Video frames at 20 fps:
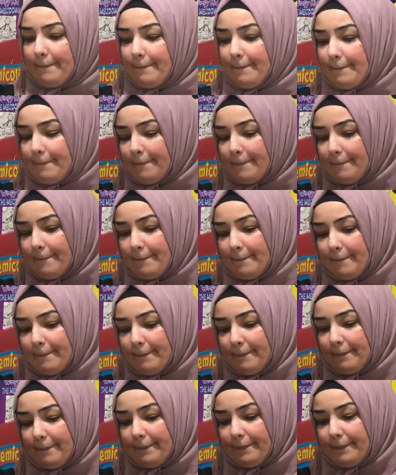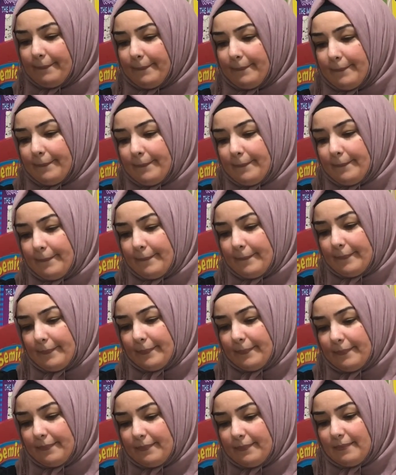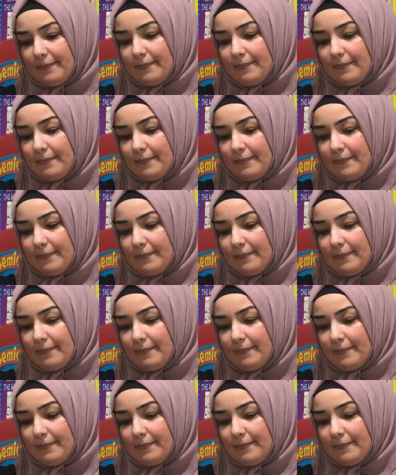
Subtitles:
No one is speaking in this clip.